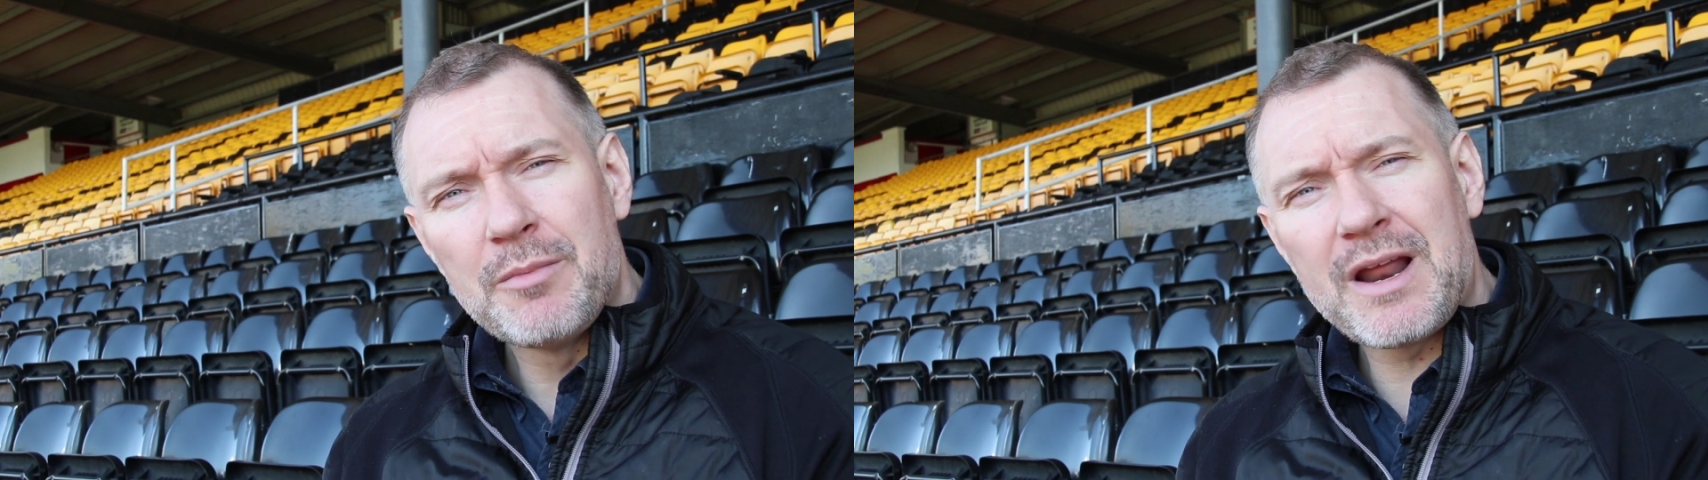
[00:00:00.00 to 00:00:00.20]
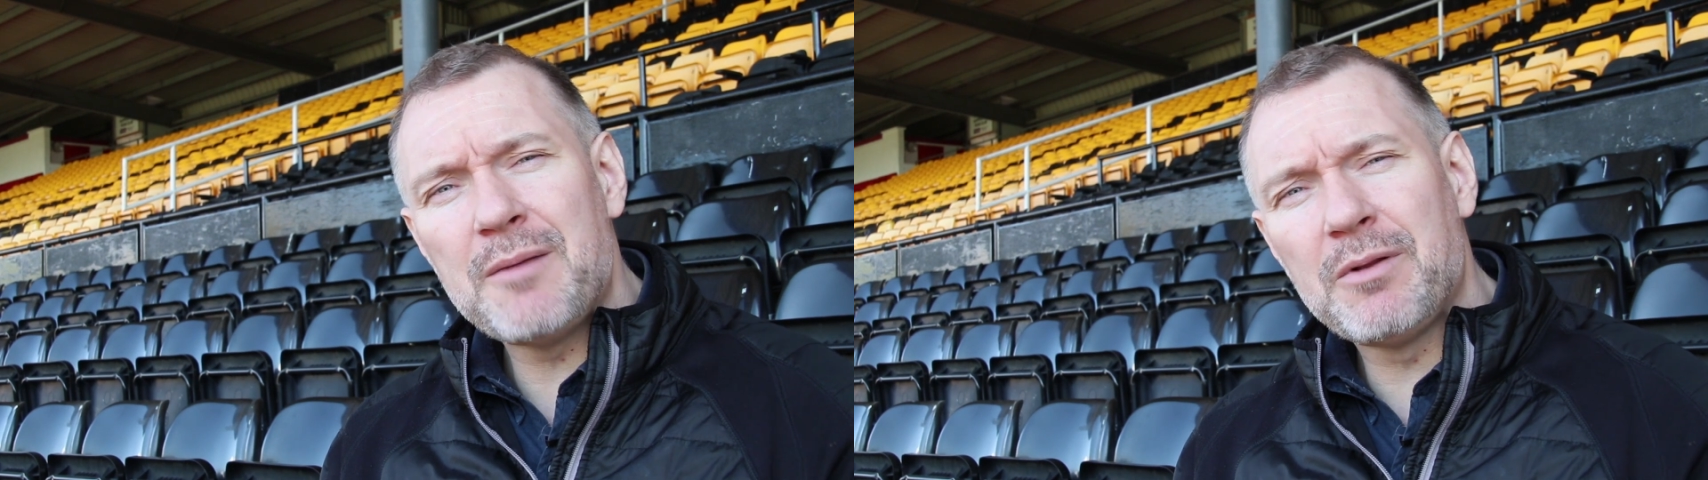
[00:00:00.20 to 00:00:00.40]

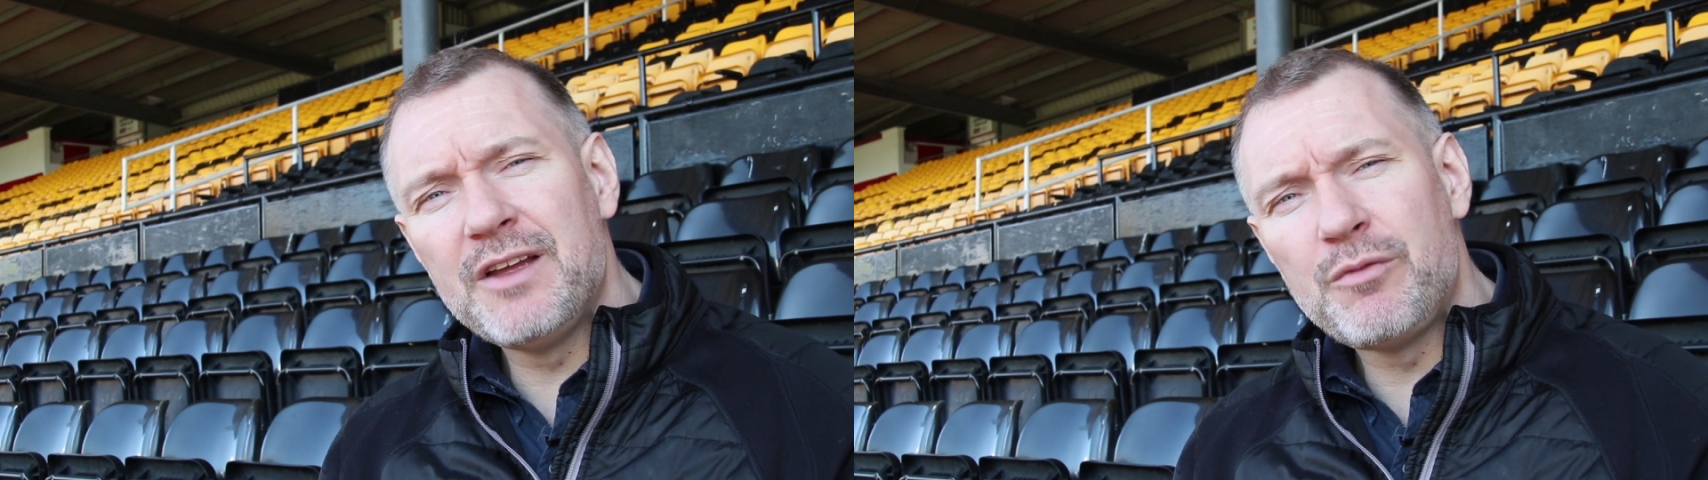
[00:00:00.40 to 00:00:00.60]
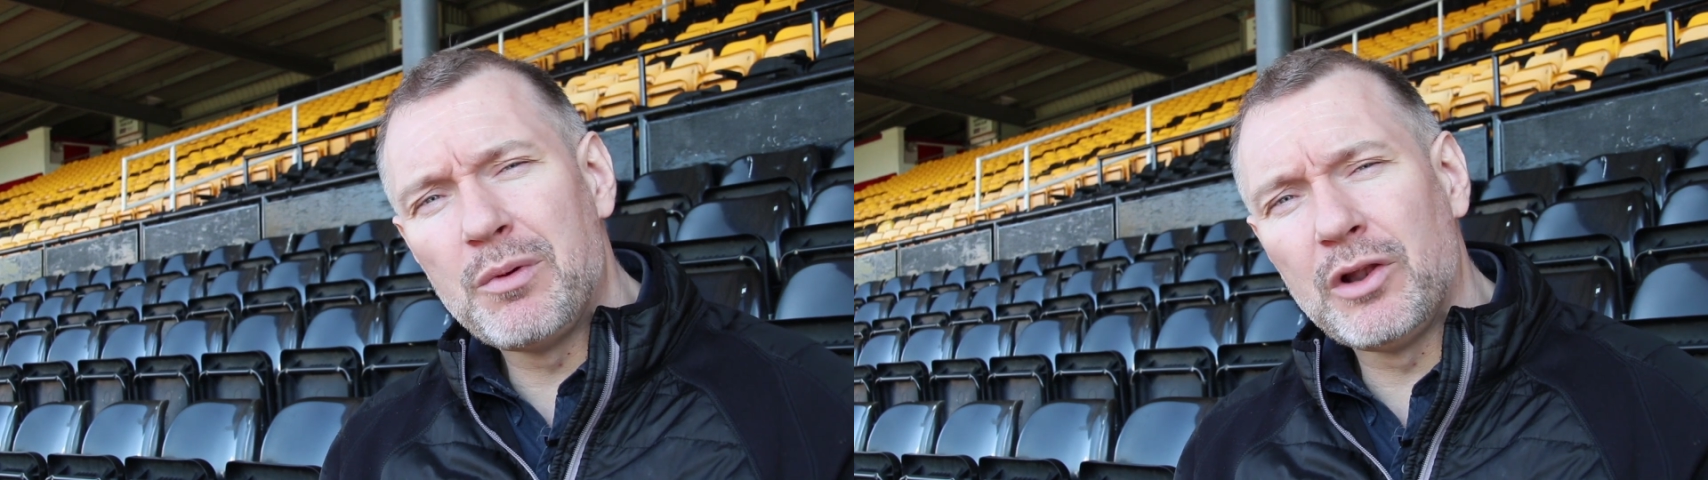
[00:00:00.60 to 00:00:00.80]
But I
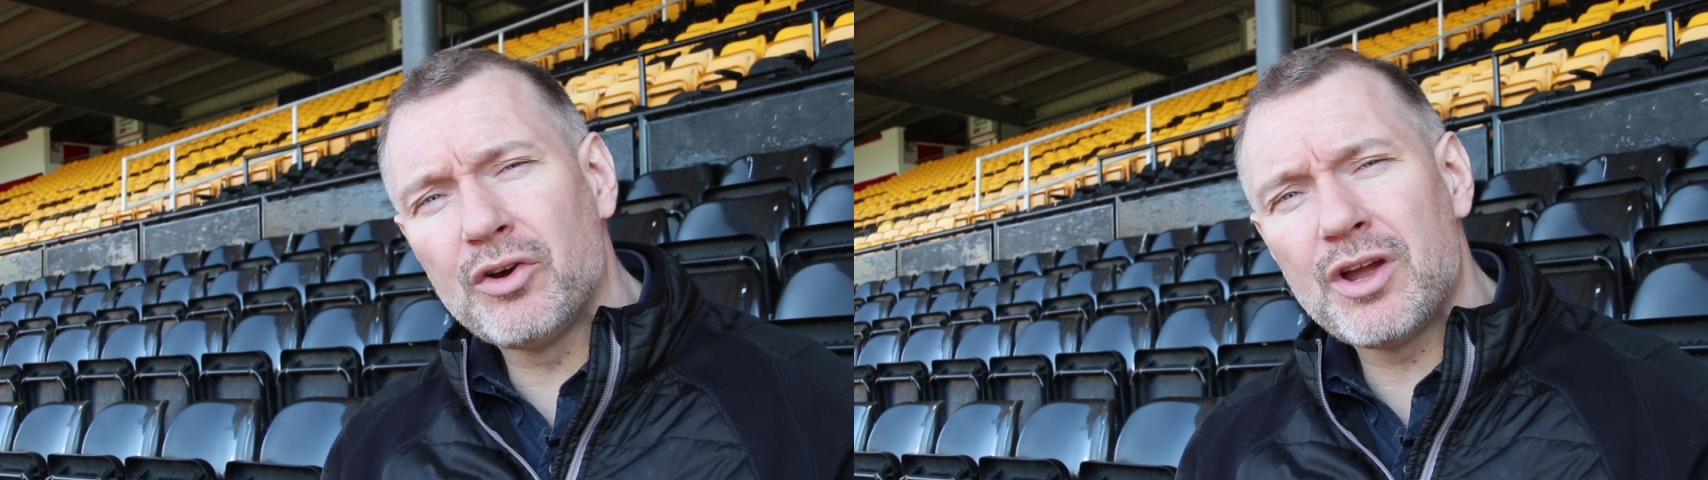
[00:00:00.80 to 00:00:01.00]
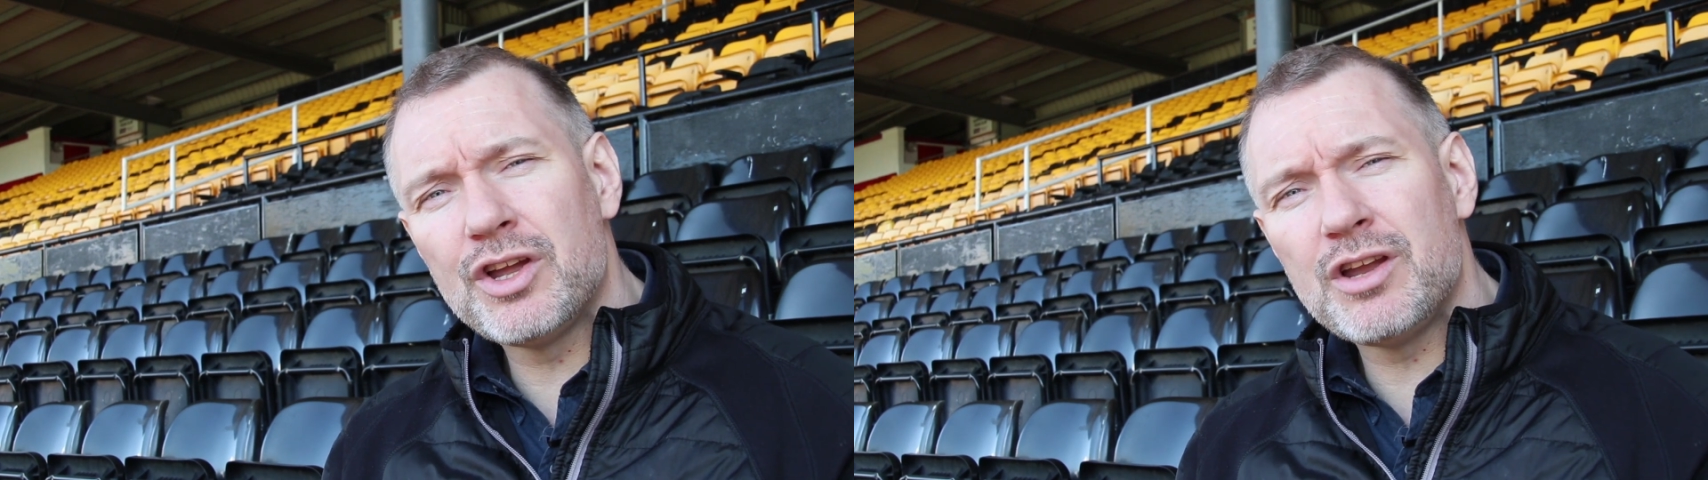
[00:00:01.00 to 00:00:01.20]
believe if we
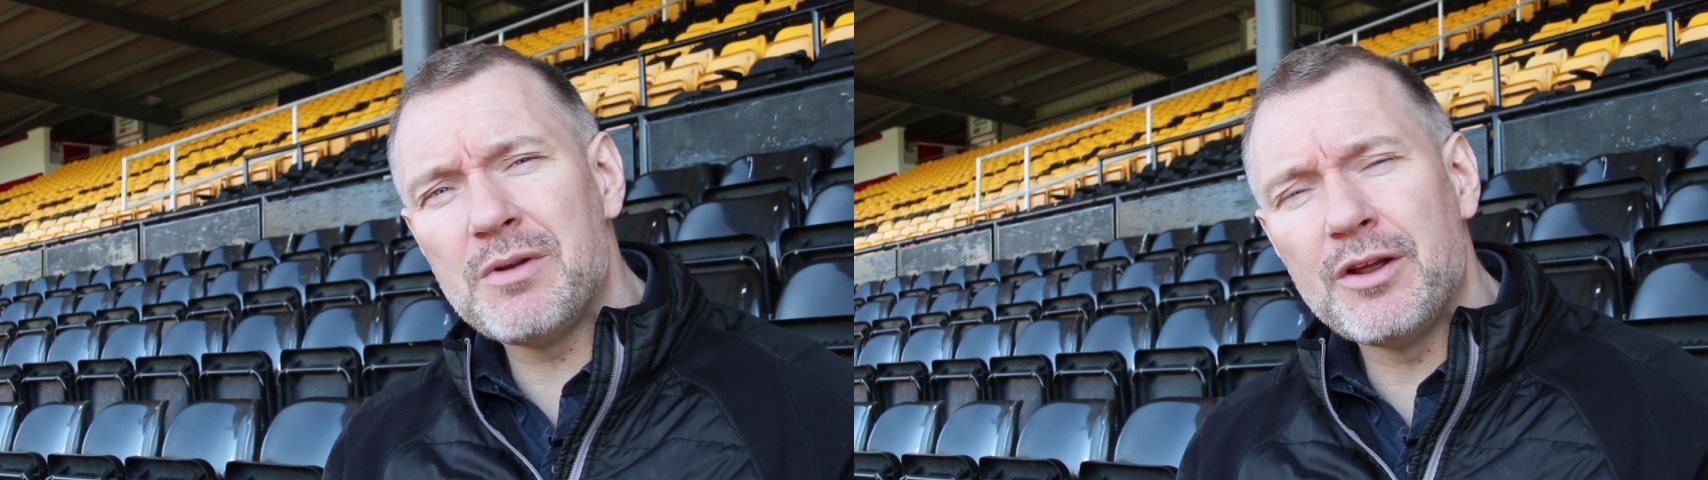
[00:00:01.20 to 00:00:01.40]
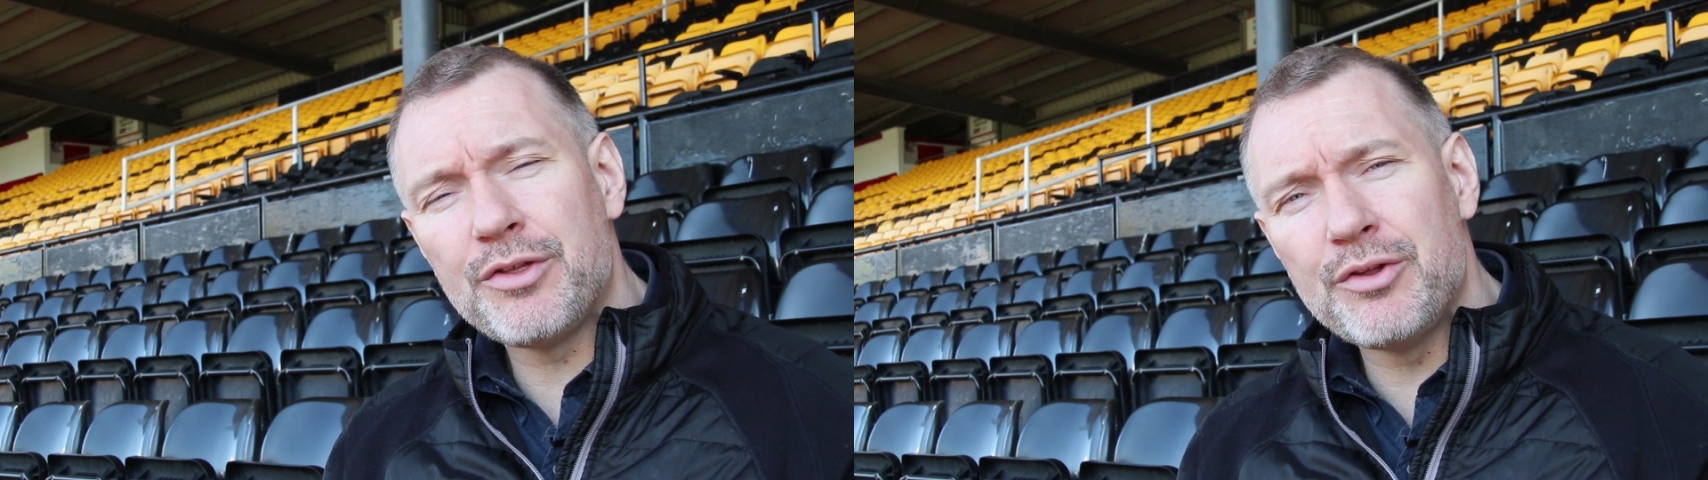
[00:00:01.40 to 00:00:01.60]
look at a
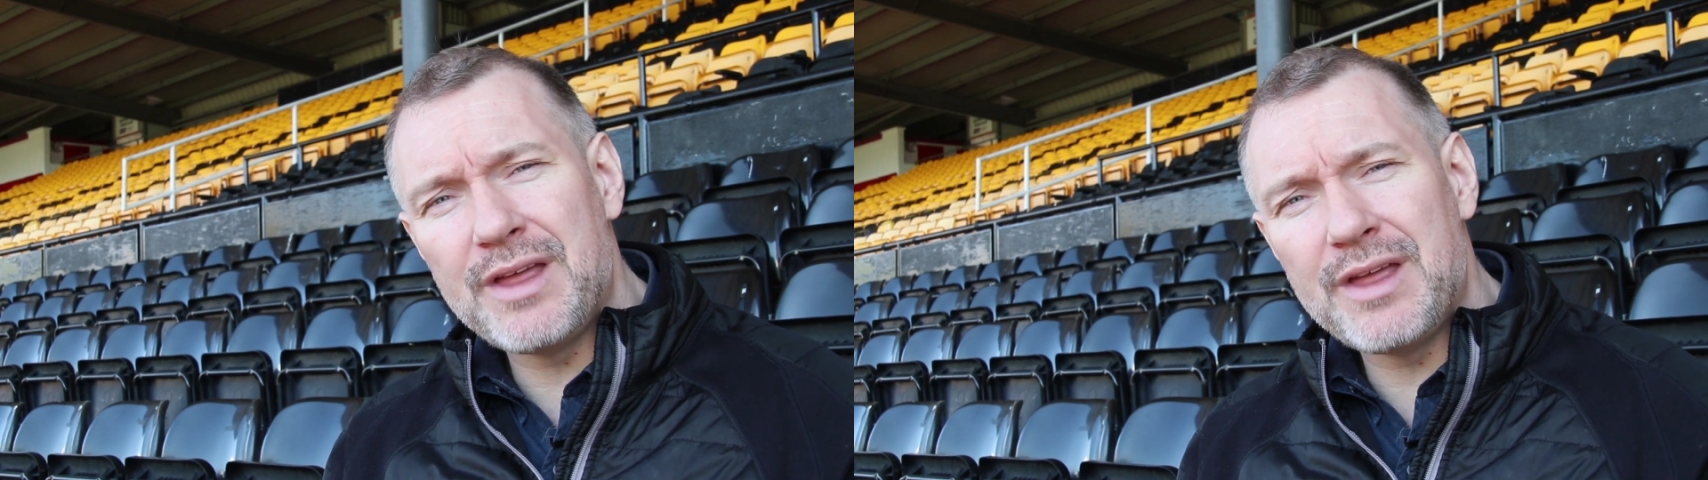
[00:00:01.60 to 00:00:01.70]
community through